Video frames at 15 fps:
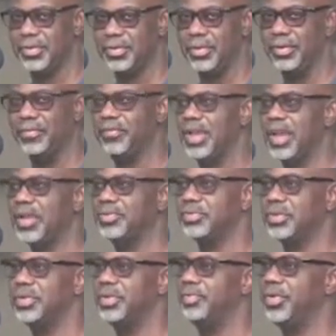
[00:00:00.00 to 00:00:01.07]
of
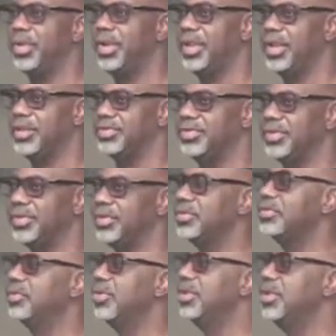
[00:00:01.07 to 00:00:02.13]
actually realizing.
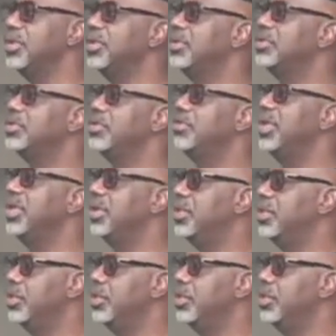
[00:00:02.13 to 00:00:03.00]
So you needed to bring in